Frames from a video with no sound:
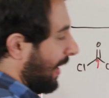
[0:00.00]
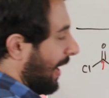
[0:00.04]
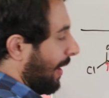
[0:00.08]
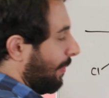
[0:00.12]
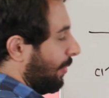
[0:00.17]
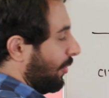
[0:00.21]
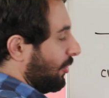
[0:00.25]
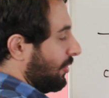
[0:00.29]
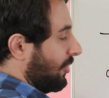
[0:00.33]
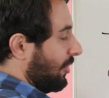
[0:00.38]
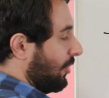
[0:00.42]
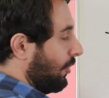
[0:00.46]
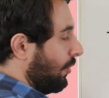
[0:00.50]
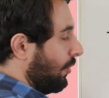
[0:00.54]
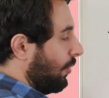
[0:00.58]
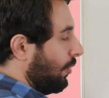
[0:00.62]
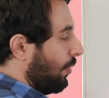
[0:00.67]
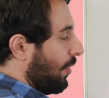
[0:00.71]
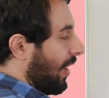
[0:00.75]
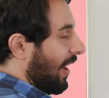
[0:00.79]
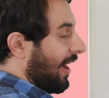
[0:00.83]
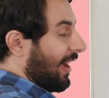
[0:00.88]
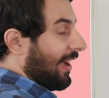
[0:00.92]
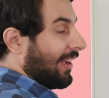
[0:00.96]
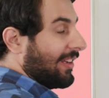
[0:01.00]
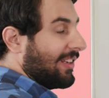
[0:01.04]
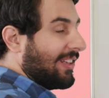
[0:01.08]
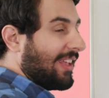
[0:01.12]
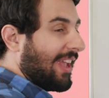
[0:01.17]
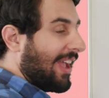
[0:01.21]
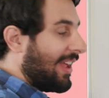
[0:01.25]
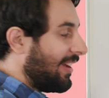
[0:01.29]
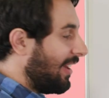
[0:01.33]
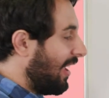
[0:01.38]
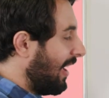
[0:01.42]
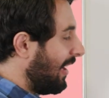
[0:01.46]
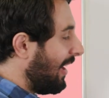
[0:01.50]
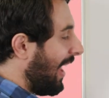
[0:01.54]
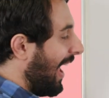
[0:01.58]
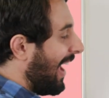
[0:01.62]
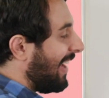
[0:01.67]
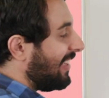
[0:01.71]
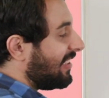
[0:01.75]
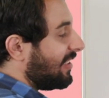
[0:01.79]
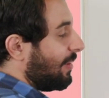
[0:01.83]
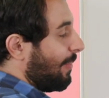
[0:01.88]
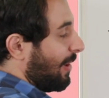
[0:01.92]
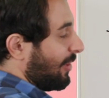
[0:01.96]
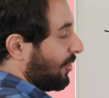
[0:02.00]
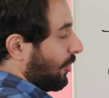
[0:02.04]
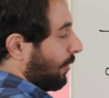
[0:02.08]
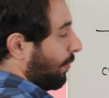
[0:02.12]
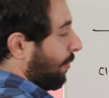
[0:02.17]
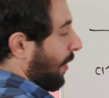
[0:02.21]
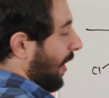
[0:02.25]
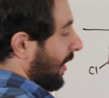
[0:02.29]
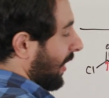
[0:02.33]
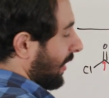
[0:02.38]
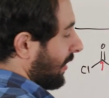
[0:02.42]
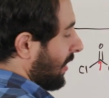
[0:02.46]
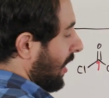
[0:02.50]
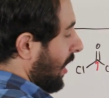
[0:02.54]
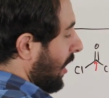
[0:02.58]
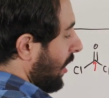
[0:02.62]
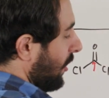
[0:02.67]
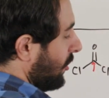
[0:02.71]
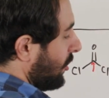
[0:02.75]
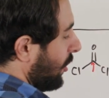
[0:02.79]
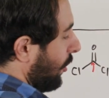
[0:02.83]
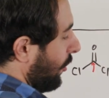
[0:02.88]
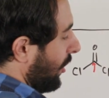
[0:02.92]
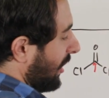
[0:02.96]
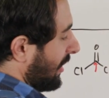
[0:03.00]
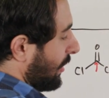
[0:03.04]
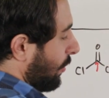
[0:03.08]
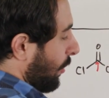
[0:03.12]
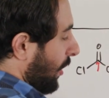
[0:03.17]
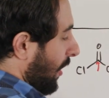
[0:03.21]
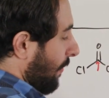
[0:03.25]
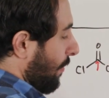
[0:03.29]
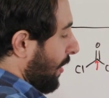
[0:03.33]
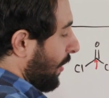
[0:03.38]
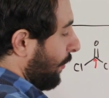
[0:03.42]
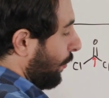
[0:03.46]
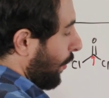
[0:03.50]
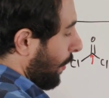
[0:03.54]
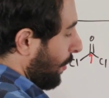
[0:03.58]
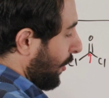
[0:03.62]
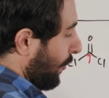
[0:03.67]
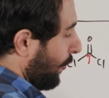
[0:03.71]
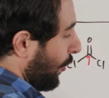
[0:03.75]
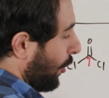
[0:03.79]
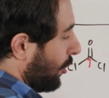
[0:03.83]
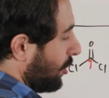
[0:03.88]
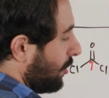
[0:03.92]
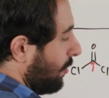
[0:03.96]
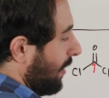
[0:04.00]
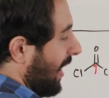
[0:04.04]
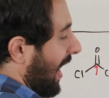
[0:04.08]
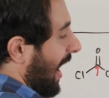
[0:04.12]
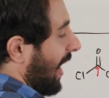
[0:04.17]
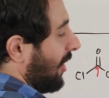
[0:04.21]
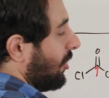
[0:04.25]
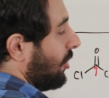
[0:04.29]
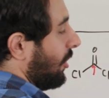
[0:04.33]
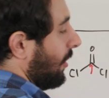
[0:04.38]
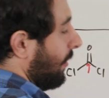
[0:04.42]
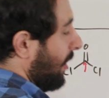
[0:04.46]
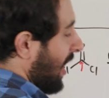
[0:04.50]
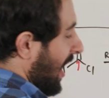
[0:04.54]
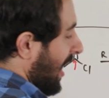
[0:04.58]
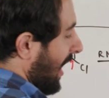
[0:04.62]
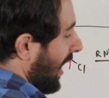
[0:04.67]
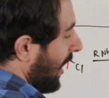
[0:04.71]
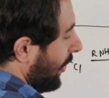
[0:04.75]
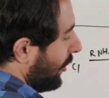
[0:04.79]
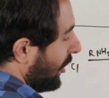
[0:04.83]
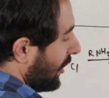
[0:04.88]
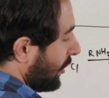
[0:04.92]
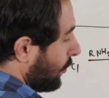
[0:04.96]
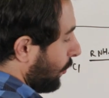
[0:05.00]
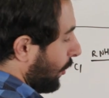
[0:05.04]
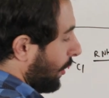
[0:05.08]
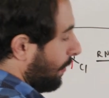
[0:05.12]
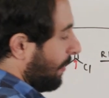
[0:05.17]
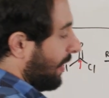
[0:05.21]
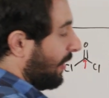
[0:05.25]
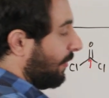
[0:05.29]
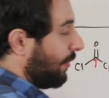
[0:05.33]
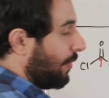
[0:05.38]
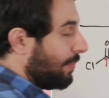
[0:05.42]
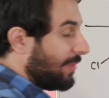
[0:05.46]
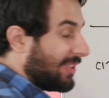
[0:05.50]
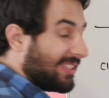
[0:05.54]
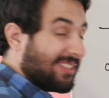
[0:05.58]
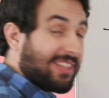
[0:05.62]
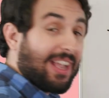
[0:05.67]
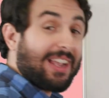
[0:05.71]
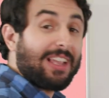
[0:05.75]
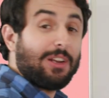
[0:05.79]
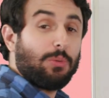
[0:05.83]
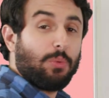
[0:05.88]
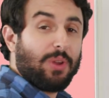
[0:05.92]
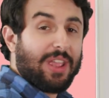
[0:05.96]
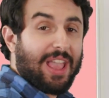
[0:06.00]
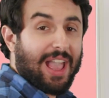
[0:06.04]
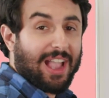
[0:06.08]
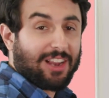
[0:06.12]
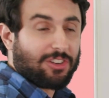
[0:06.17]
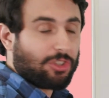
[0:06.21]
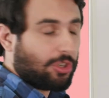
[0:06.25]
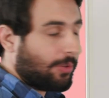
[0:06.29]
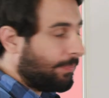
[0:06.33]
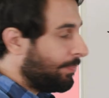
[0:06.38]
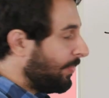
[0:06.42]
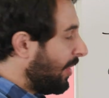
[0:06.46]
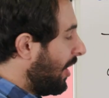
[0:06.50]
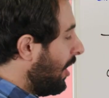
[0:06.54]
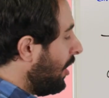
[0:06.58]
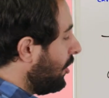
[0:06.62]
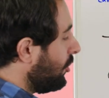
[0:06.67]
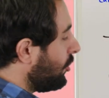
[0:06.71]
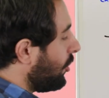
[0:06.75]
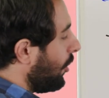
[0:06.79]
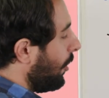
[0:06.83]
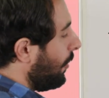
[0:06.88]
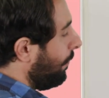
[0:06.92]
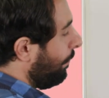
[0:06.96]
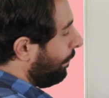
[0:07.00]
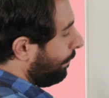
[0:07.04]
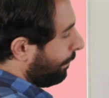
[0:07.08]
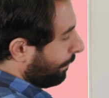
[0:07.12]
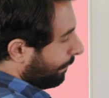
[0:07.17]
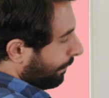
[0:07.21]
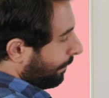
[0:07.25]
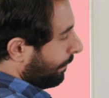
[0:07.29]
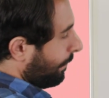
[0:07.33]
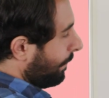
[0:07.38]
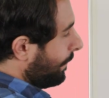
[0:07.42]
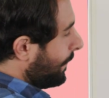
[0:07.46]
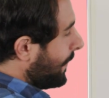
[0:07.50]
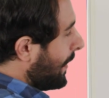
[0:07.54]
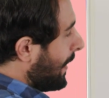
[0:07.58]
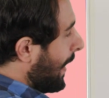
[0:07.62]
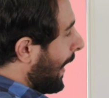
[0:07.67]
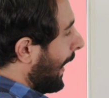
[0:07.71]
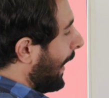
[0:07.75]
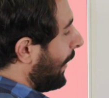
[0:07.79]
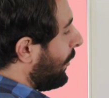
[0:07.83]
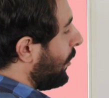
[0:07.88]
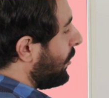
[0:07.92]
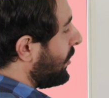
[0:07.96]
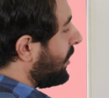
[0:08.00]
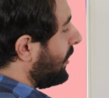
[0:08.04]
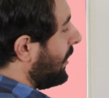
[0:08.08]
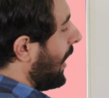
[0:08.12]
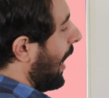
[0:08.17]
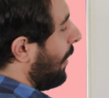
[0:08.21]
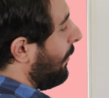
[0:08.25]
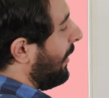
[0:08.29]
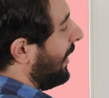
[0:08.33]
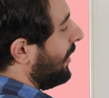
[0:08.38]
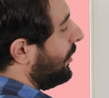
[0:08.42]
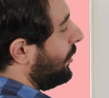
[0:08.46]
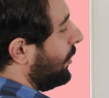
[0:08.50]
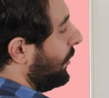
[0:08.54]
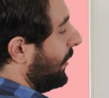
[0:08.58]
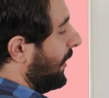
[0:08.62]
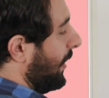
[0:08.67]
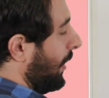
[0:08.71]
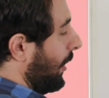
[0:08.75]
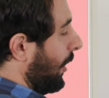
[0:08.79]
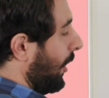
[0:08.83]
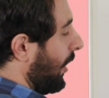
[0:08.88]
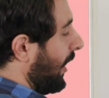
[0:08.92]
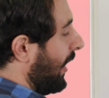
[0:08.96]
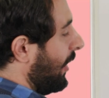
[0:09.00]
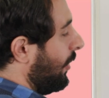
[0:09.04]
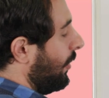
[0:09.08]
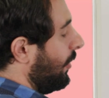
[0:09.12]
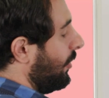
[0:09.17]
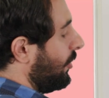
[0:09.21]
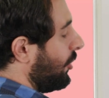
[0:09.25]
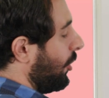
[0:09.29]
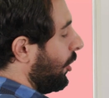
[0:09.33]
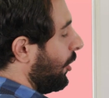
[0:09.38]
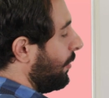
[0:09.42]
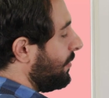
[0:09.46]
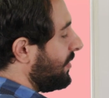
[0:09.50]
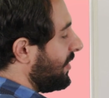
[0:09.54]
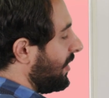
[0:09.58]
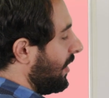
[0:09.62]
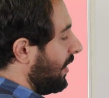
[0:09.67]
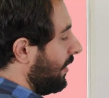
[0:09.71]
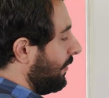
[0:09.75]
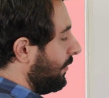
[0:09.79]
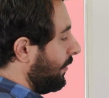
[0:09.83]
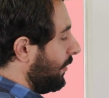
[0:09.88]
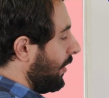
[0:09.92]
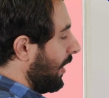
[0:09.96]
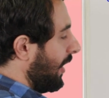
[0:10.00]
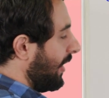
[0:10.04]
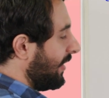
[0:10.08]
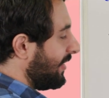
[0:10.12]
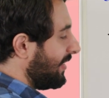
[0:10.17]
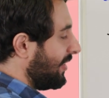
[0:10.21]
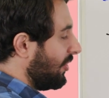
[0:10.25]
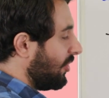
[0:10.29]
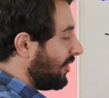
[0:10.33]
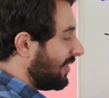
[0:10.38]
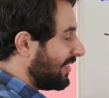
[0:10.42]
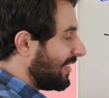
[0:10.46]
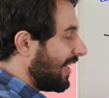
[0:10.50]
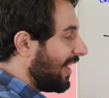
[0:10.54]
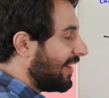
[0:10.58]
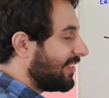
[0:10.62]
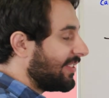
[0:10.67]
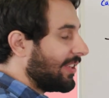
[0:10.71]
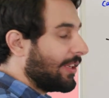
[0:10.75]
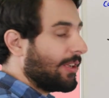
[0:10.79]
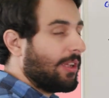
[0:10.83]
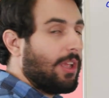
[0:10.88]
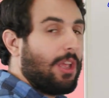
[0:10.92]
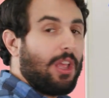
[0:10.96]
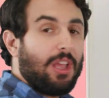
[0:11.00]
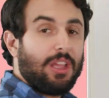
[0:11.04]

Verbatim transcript: be able to uh, get an asymmetric product. So this would have been from the first reaction, and this would have been from the second reaction. So uh, there's a lot we can do here in terms of uh, synthesizing